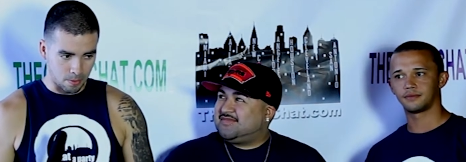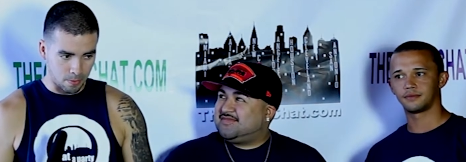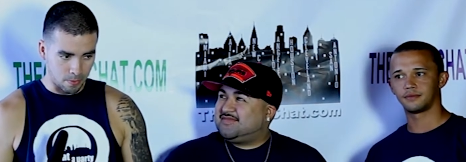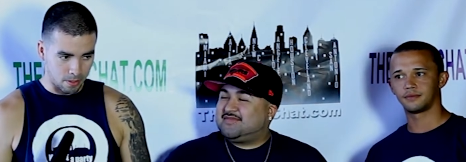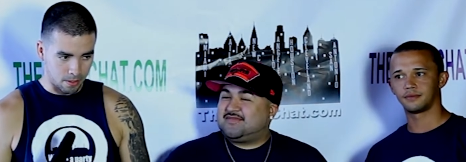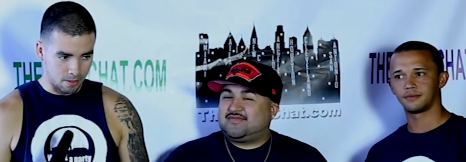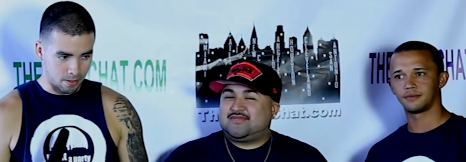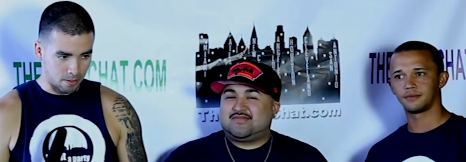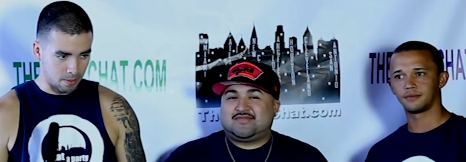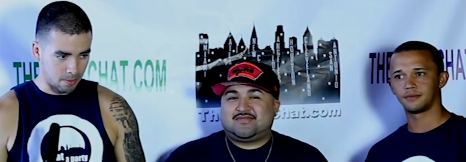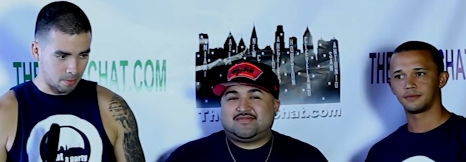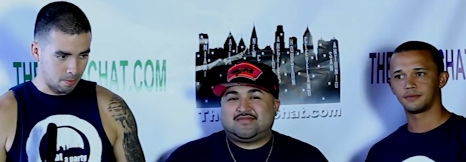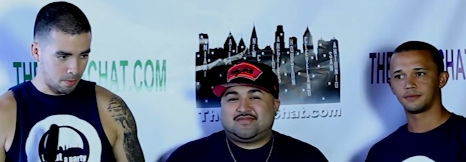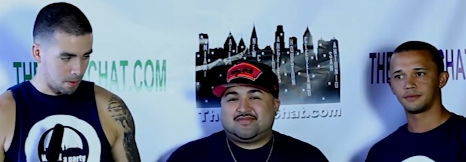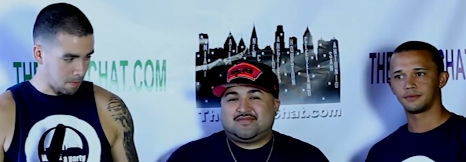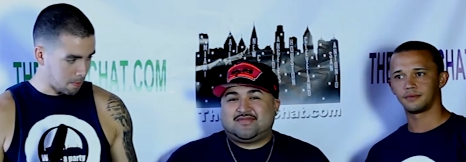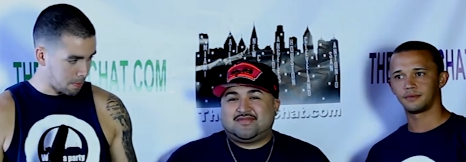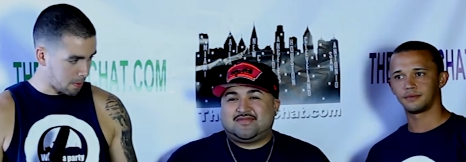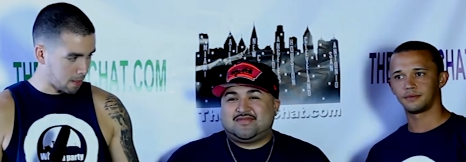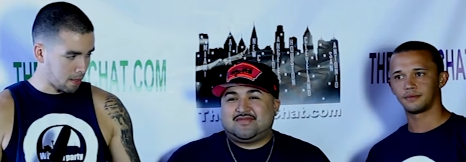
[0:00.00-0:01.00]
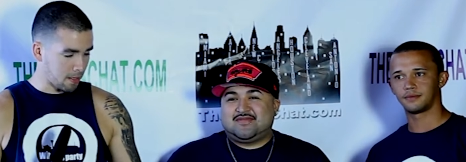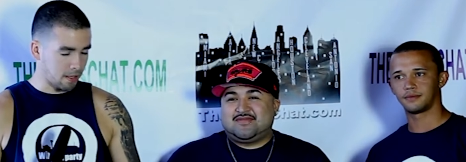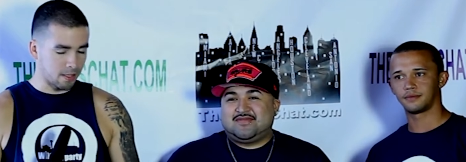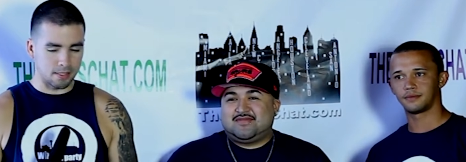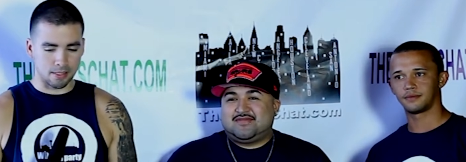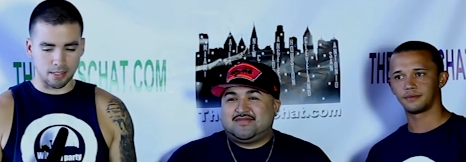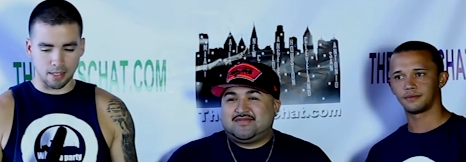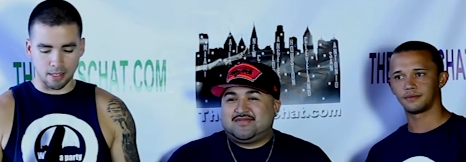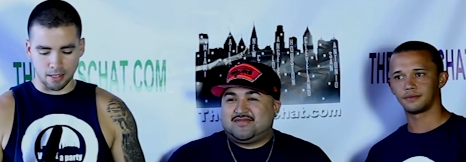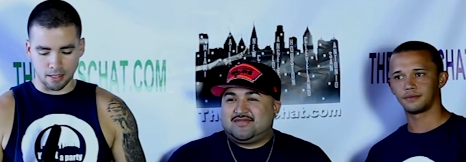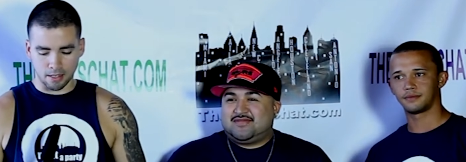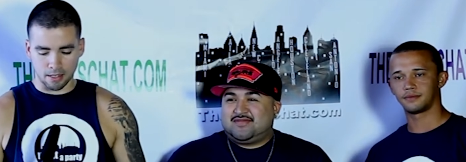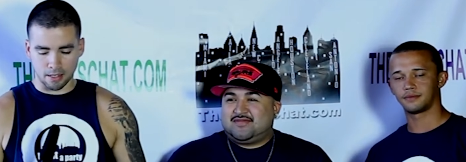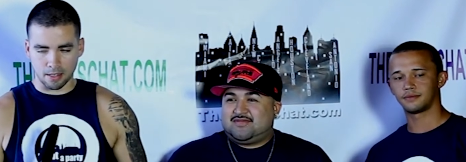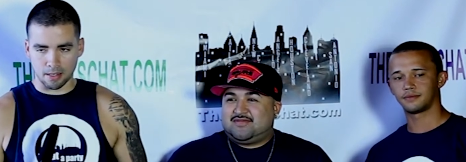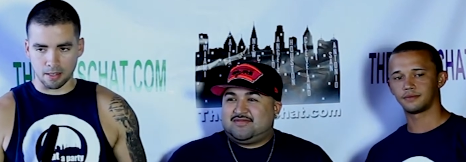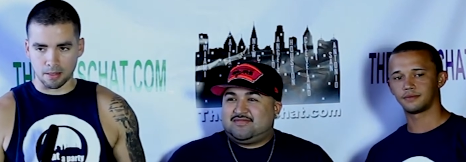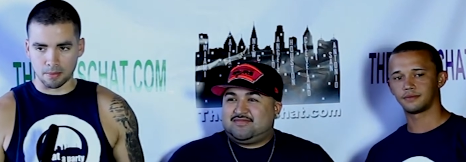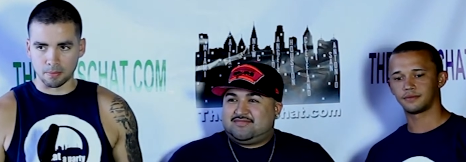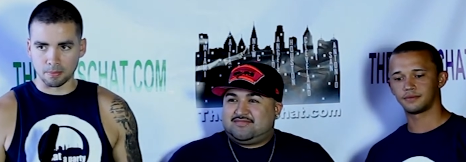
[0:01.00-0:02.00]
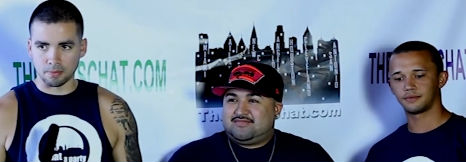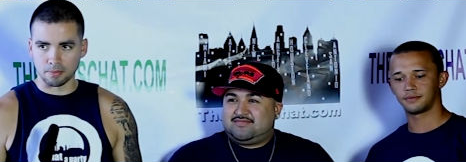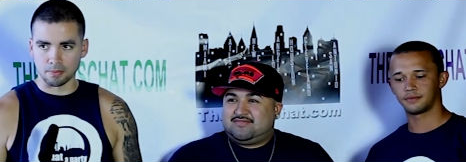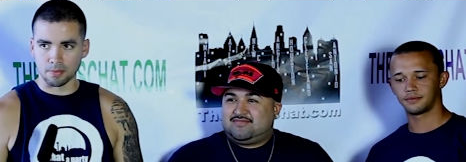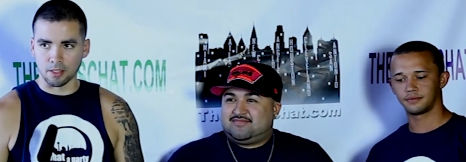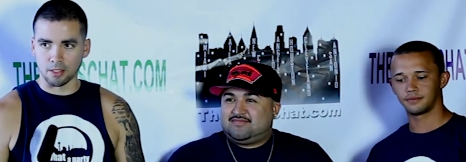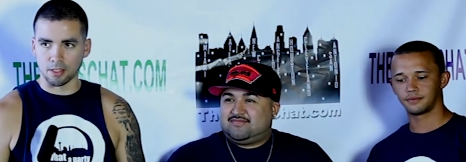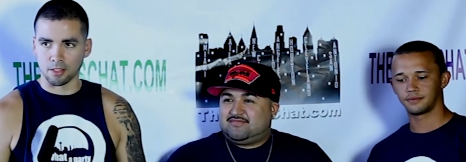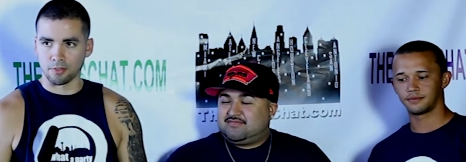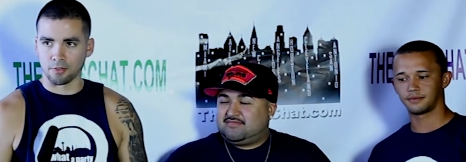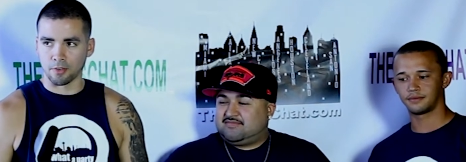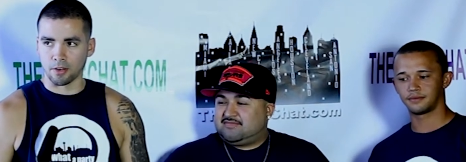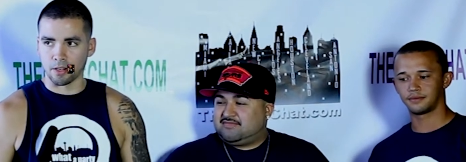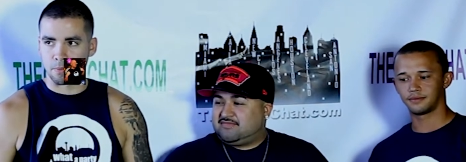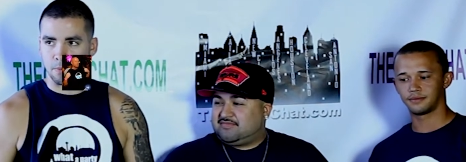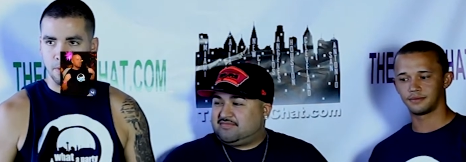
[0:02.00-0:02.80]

Speaker 1: we went under WhatApartySA. Um, a good friend of